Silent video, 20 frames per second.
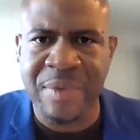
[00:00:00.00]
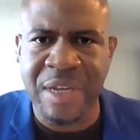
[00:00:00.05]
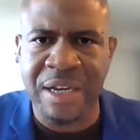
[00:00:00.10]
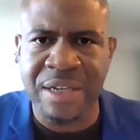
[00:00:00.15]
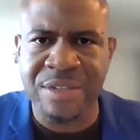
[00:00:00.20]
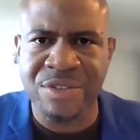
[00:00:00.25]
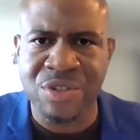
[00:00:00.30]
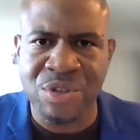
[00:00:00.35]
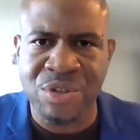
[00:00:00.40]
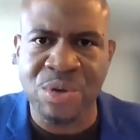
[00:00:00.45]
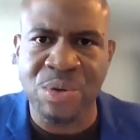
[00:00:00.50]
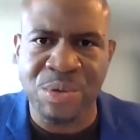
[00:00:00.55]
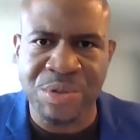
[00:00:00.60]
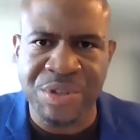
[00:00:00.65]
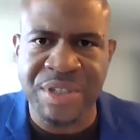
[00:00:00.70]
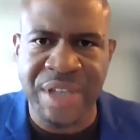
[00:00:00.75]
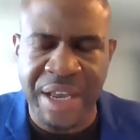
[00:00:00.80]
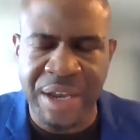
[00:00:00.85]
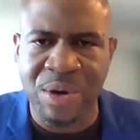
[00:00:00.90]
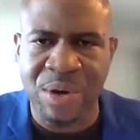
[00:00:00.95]
school
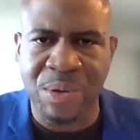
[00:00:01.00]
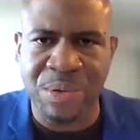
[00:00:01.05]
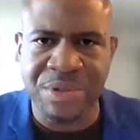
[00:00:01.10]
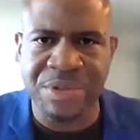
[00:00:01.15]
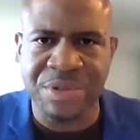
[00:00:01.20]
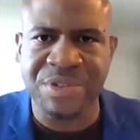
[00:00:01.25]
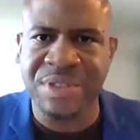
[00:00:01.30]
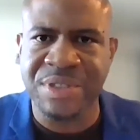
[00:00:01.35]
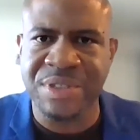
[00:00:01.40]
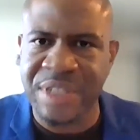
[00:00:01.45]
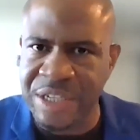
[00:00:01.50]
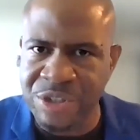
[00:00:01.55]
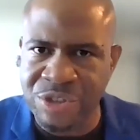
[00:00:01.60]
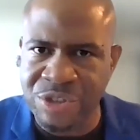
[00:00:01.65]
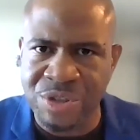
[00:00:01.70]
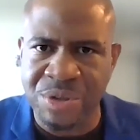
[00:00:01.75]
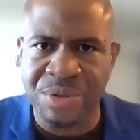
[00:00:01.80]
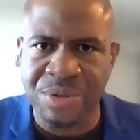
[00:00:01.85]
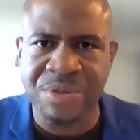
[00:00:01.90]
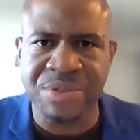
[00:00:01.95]
stakeholders,
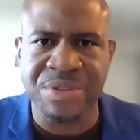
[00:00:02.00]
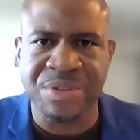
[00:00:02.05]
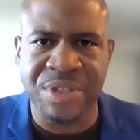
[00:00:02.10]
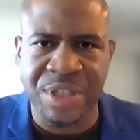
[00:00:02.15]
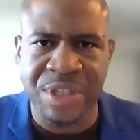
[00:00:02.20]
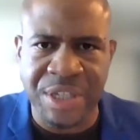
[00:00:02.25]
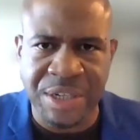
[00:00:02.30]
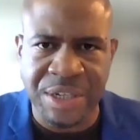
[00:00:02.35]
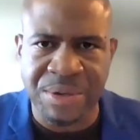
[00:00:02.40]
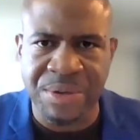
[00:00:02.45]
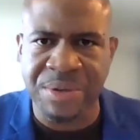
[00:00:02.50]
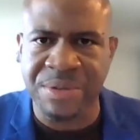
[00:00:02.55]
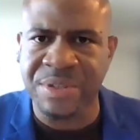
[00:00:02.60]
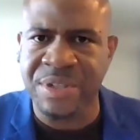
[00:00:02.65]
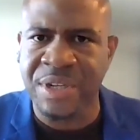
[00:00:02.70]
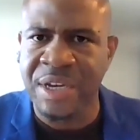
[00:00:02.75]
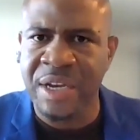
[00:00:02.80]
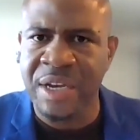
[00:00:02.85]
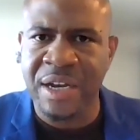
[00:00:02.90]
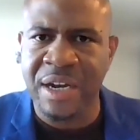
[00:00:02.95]
teachers, leaders,
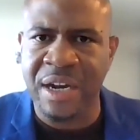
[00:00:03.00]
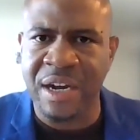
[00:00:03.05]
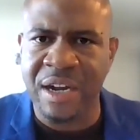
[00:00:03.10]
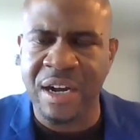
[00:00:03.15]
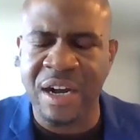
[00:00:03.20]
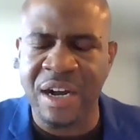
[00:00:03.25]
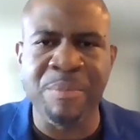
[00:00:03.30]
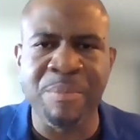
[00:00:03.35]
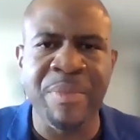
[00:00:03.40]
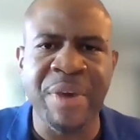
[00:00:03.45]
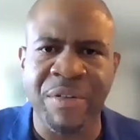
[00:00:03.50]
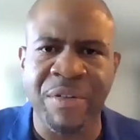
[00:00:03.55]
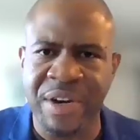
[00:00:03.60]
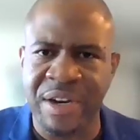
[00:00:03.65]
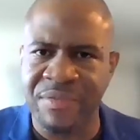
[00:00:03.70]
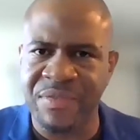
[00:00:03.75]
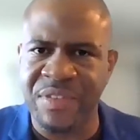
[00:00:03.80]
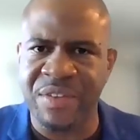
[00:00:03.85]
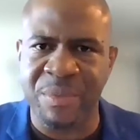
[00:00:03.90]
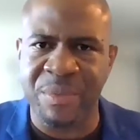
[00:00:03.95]
a myriad
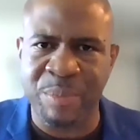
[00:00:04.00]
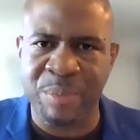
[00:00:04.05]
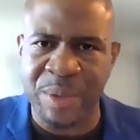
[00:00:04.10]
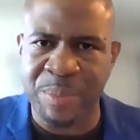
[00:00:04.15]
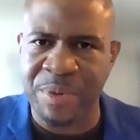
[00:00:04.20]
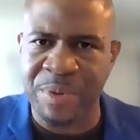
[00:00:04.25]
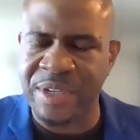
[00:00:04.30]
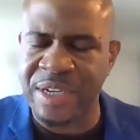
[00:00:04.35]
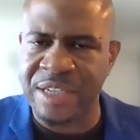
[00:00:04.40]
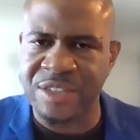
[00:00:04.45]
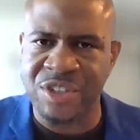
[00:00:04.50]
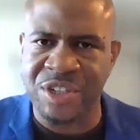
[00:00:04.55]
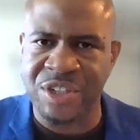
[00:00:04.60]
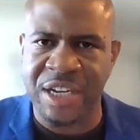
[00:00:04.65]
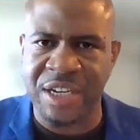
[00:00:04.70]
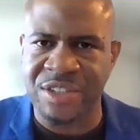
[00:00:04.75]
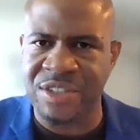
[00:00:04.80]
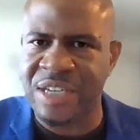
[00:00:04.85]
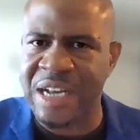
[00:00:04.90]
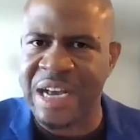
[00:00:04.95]
of different people in
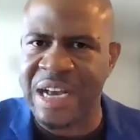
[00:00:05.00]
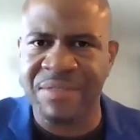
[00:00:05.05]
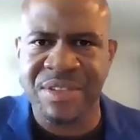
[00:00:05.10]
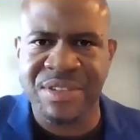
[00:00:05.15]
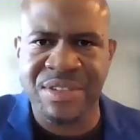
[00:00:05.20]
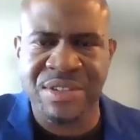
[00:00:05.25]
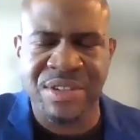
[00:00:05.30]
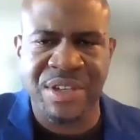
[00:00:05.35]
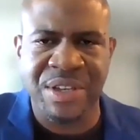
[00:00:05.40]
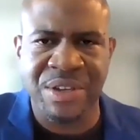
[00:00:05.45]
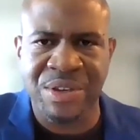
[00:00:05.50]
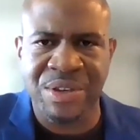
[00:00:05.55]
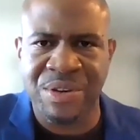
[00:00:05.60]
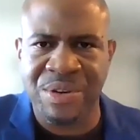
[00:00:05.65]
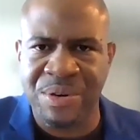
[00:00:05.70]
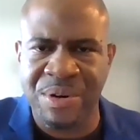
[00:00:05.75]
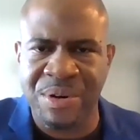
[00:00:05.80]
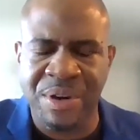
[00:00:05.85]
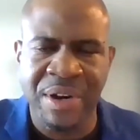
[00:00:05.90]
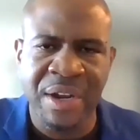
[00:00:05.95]
education. Obviously,
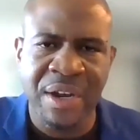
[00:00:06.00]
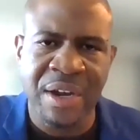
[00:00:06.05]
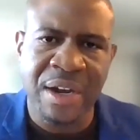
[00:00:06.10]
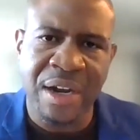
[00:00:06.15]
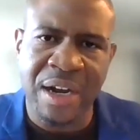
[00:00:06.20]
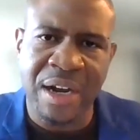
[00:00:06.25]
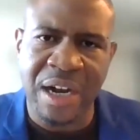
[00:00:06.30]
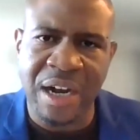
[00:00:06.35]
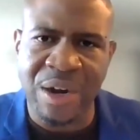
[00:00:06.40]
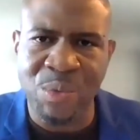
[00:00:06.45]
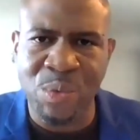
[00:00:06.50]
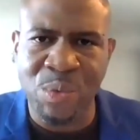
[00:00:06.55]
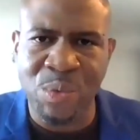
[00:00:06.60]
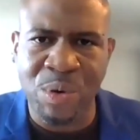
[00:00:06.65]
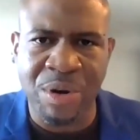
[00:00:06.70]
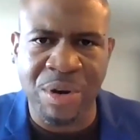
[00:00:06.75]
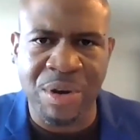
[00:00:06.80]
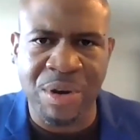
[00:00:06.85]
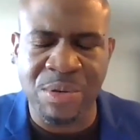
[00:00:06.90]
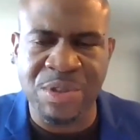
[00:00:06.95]
your
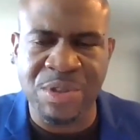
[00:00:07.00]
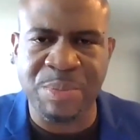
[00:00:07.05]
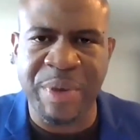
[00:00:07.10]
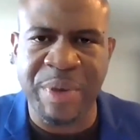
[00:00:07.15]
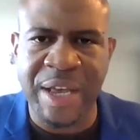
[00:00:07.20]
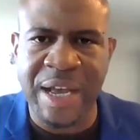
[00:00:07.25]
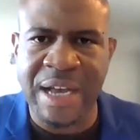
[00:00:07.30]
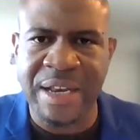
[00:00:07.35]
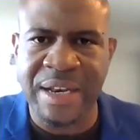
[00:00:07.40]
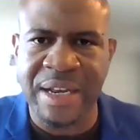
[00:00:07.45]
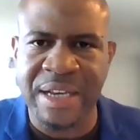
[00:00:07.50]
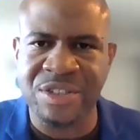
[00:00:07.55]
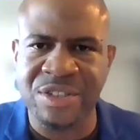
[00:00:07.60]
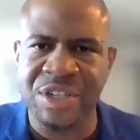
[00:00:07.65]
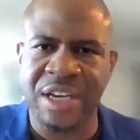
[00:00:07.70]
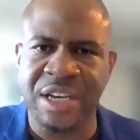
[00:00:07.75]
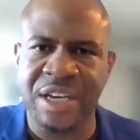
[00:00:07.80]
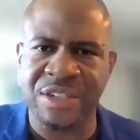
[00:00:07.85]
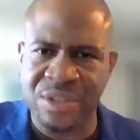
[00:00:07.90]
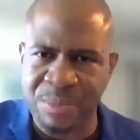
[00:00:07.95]
work goes beyond
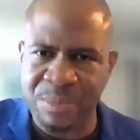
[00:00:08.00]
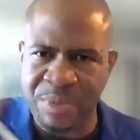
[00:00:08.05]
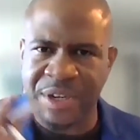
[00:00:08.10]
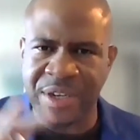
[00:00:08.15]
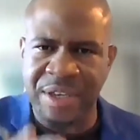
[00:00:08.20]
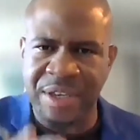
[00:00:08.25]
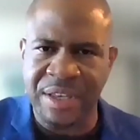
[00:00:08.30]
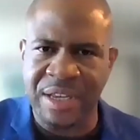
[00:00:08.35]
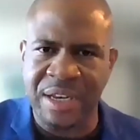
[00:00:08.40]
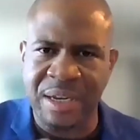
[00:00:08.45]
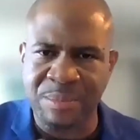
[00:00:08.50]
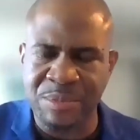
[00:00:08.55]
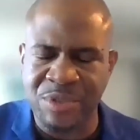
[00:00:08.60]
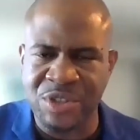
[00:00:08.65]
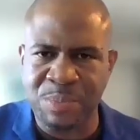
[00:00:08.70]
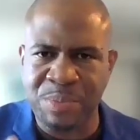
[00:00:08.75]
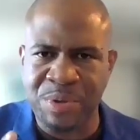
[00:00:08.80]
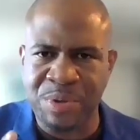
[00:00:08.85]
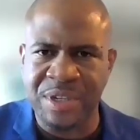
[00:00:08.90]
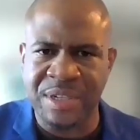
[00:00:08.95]
education, but again, I'm
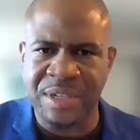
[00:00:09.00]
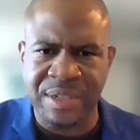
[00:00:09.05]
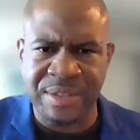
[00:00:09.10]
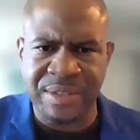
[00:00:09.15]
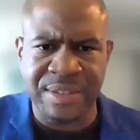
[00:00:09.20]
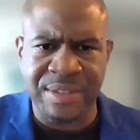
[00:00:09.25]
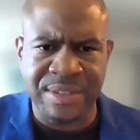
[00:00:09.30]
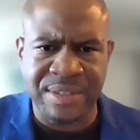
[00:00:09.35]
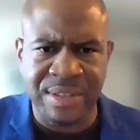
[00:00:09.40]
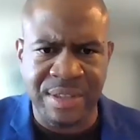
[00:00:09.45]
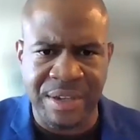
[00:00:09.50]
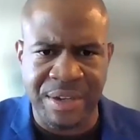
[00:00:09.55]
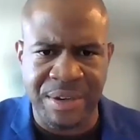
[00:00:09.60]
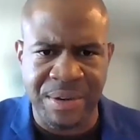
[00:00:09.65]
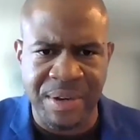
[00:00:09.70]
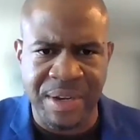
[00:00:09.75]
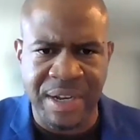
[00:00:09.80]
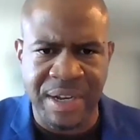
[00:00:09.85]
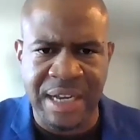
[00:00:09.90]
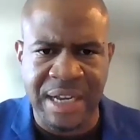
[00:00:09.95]
just putting it in this
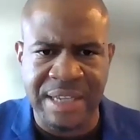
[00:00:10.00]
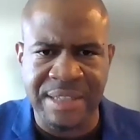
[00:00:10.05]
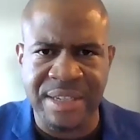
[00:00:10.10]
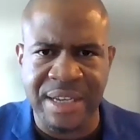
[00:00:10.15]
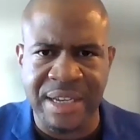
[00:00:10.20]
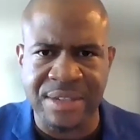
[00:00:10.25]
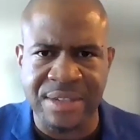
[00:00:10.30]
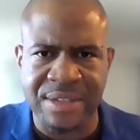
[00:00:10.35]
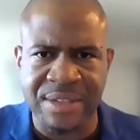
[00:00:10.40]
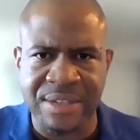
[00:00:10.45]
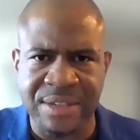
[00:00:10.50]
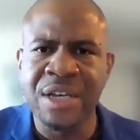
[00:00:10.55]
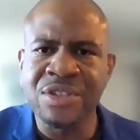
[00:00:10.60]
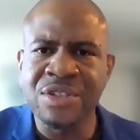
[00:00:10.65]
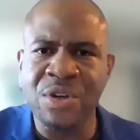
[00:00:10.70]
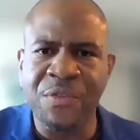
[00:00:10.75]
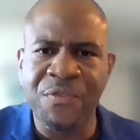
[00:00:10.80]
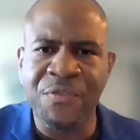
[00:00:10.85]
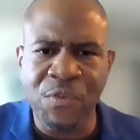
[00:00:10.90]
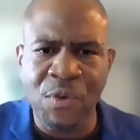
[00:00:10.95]
linear context.
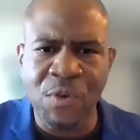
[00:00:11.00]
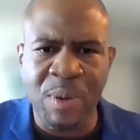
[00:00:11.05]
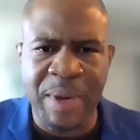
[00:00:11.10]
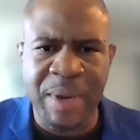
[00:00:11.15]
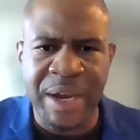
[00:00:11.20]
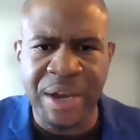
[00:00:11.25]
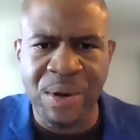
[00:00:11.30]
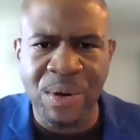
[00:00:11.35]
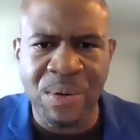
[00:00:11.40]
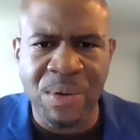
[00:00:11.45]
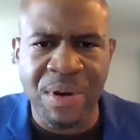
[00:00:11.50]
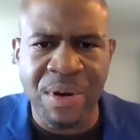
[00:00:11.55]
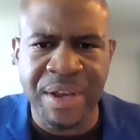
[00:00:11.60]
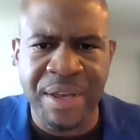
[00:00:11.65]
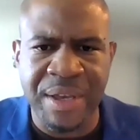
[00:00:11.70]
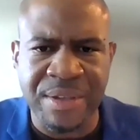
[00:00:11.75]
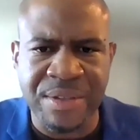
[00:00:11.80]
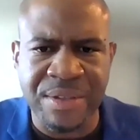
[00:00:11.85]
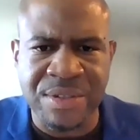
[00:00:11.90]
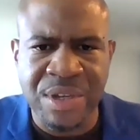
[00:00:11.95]
So for my
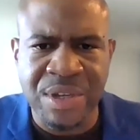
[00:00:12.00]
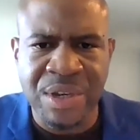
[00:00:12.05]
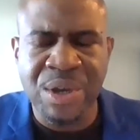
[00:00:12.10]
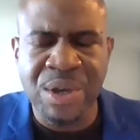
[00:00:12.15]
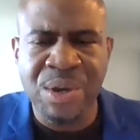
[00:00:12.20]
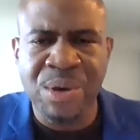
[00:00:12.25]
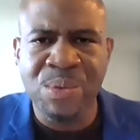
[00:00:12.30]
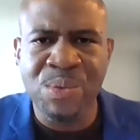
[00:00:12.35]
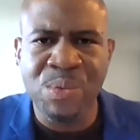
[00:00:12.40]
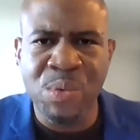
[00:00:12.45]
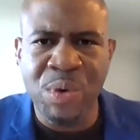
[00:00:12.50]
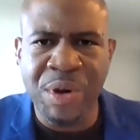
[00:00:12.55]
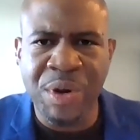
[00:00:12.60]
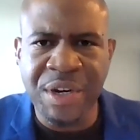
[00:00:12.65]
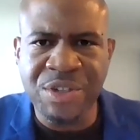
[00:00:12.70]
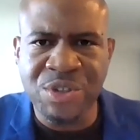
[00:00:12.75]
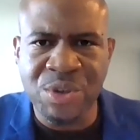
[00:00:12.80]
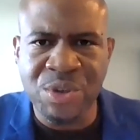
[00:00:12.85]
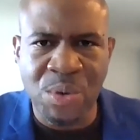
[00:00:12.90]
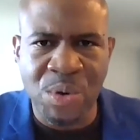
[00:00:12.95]
audience, what
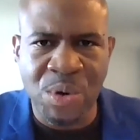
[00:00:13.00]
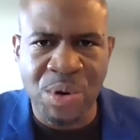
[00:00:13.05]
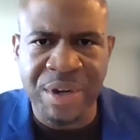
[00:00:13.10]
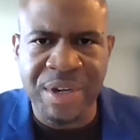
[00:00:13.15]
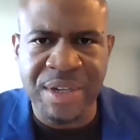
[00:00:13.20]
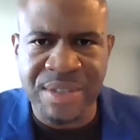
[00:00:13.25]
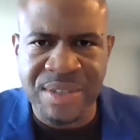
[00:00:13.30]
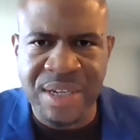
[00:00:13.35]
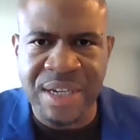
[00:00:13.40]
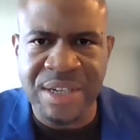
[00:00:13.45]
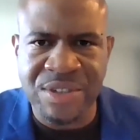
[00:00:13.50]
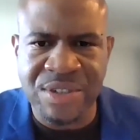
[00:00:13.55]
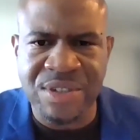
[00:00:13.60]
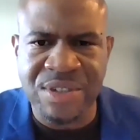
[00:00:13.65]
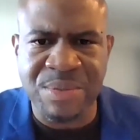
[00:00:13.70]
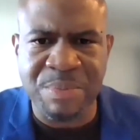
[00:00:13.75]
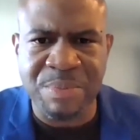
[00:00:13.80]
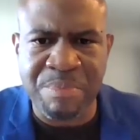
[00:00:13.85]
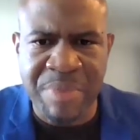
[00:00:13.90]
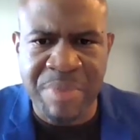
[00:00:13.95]
is your
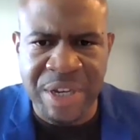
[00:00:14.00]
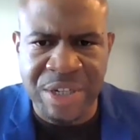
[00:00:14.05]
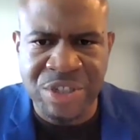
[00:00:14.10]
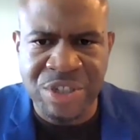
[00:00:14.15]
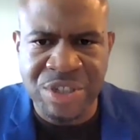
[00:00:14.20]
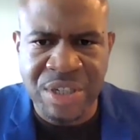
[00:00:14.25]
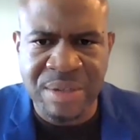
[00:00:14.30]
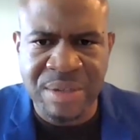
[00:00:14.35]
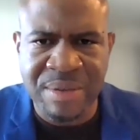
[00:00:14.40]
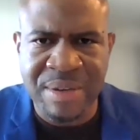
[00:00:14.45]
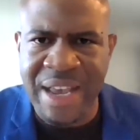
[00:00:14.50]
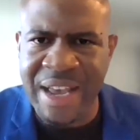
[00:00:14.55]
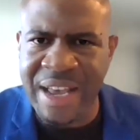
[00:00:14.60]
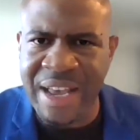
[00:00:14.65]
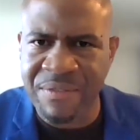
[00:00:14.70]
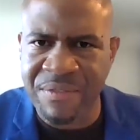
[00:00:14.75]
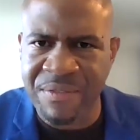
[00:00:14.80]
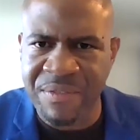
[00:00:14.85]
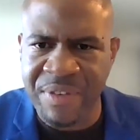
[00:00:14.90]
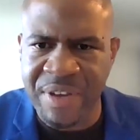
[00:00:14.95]
organization's mission
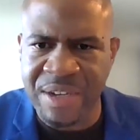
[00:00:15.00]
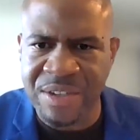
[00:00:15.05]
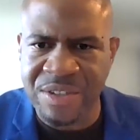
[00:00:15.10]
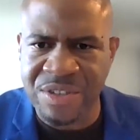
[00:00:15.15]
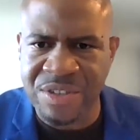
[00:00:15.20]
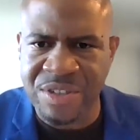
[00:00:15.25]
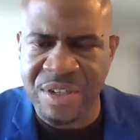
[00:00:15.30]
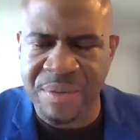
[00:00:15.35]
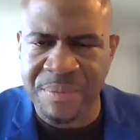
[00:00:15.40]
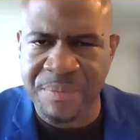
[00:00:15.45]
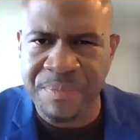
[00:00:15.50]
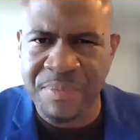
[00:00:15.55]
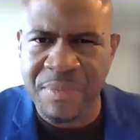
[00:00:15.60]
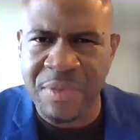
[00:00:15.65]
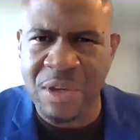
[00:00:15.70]
and vision?